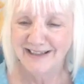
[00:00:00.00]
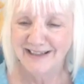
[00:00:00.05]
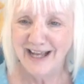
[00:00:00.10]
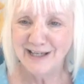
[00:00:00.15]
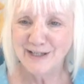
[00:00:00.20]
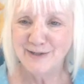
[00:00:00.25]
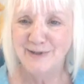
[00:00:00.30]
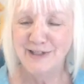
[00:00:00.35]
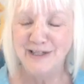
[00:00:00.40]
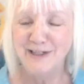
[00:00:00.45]

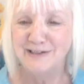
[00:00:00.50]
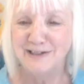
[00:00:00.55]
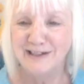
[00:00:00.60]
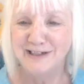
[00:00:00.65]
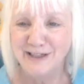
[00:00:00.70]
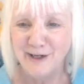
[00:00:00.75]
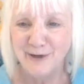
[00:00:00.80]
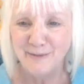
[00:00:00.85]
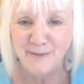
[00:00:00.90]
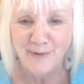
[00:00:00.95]
That's when you're
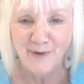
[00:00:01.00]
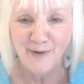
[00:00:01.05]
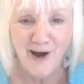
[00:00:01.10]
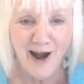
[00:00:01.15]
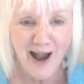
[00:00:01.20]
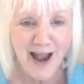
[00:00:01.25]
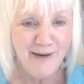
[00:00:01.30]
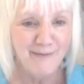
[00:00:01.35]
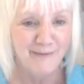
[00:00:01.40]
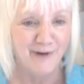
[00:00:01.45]
in your
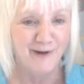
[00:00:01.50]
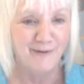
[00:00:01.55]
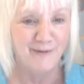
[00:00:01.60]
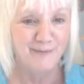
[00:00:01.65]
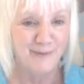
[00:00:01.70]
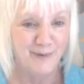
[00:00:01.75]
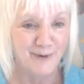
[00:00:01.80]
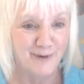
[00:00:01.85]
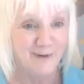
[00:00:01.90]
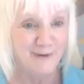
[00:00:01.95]
primal
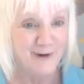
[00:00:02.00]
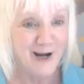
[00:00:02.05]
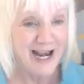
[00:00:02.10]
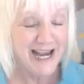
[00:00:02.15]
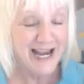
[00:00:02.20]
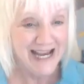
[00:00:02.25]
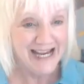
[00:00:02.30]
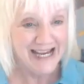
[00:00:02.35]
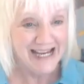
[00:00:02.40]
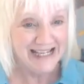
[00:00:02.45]

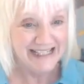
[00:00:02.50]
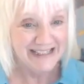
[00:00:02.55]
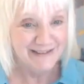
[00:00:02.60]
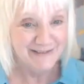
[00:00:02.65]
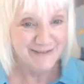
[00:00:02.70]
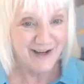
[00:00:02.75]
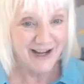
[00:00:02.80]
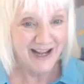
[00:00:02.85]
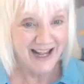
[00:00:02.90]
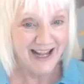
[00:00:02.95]
brain,
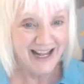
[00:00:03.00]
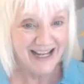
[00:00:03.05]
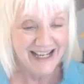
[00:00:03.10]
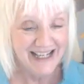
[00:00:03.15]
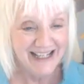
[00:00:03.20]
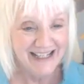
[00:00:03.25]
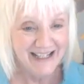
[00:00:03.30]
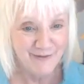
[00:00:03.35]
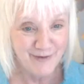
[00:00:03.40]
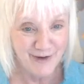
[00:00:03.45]

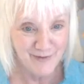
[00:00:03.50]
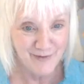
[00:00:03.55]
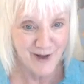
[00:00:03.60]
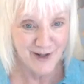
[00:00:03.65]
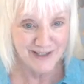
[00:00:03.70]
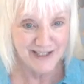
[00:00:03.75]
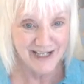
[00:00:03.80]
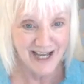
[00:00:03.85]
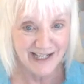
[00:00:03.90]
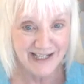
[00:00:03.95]
right? And we've
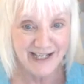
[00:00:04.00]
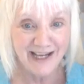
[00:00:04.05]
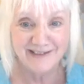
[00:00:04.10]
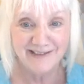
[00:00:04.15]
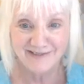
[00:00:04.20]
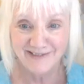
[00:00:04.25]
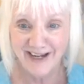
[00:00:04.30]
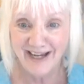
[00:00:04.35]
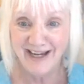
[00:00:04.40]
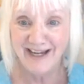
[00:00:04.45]
all done it,
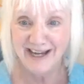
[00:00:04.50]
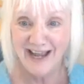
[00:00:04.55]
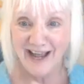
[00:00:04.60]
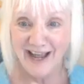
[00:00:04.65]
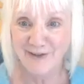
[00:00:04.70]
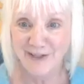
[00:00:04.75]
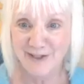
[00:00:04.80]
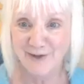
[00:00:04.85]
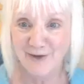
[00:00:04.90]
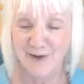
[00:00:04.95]
right?
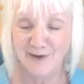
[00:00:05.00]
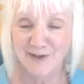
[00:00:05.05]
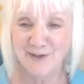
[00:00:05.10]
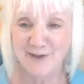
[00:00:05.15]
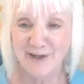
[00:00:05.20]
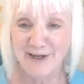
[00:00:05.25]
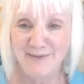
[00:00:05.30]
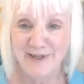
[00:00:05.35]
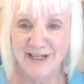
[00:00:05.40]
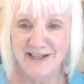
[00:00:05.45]
Haven't you all
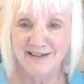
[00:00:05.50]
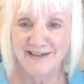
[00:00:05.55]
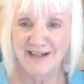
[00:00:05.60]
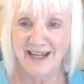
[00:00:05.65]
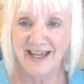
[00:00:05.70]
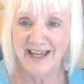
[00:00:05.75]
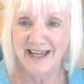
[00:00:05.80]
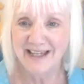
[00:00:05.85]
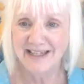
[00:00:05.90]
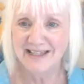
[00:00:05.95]
screamed at your
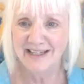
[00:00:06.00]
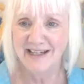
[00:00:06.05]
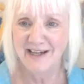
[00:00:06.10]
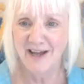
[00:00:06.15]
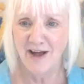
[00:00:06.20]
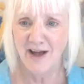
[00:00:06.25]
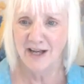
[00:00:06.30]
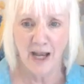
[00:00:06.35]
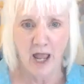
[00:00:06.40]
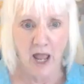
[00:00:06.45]
kids and
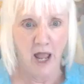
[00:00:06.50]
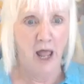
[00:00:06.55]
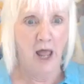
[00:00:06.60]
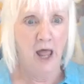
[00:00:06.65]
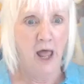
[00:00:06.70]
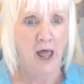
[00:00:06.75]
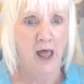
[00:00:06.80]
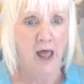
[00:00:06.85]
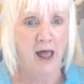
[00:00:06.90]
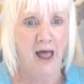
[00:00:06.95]
gone,
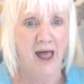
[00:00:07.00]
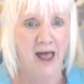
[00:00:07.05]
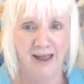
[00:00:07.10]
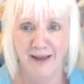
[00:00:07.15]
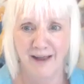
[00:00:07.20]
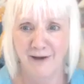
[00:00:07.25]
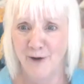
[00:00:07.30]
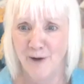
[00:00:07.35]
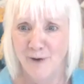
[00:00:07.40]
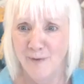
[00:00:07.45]

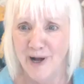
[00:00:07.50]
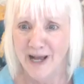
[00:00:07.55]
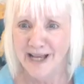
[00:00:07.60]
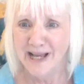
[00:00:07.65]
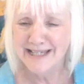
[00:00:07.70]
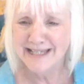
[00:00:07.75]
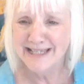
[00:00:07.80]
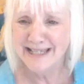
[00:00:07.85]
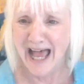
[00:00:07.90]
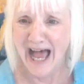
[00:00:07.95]
who
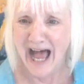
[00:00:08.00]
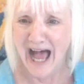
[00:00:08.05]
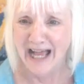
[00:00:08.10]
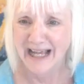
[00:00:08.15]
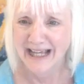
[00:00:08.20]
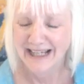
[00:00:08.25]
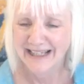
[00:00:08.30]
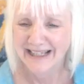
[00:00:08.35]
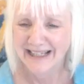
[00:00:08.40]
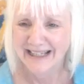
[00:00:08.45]
was that?
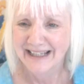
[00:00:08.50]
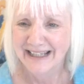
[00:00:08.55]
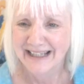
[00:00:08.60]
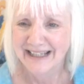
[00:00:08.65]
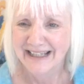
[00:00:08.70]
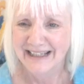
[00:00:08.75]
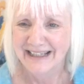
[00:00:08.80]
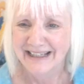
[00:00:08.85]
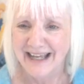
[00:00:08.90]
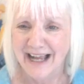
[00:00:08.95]

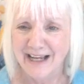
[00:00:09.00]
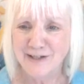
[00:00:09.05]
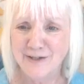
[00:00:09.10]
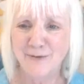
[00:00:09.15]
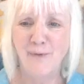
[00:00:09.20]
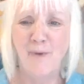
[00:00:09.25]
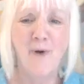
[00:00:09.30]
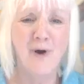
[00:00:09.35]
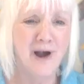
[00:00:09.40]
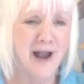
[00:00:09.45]
I
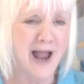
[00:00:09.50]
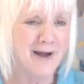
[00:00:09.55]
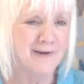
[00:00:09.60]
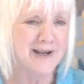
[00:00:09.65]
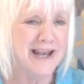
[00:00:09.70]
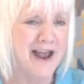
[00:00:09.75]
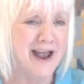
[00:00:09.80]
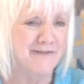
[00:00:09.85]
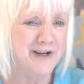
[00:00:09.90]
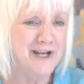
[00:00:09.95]
swore I
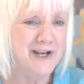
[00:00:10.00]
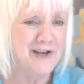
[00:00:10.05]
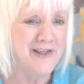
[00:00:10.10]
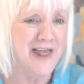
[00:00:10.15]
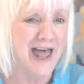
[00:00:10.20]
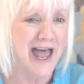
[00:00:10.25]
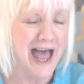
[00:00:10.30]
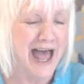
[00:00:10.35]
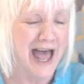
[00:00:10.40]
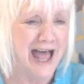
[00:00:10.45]
would never do
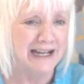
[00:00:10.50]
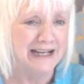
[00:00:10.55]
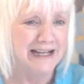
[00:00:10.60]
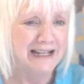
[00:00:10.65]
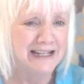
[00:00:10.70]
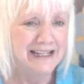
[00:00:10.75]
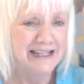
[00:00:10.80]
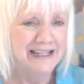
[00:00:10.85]
that,